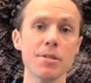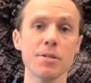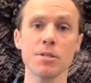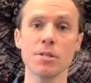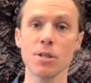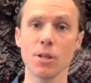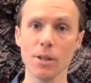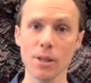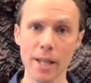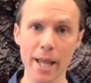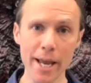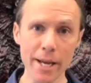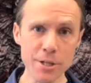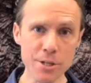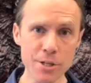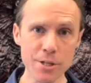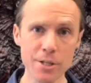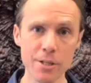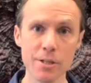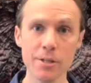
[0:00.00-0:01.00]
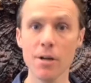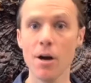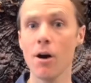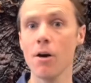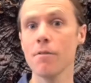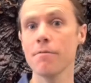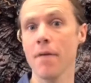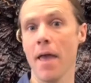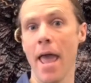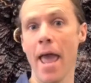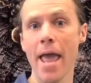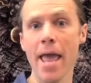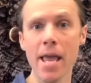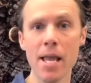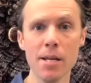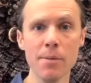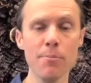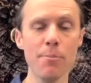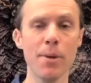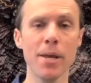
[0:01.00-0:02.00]
selection of
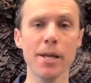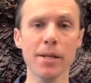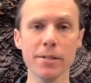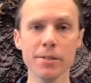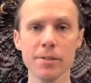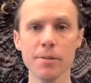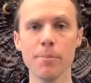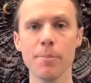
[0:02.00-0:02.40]
hand-picked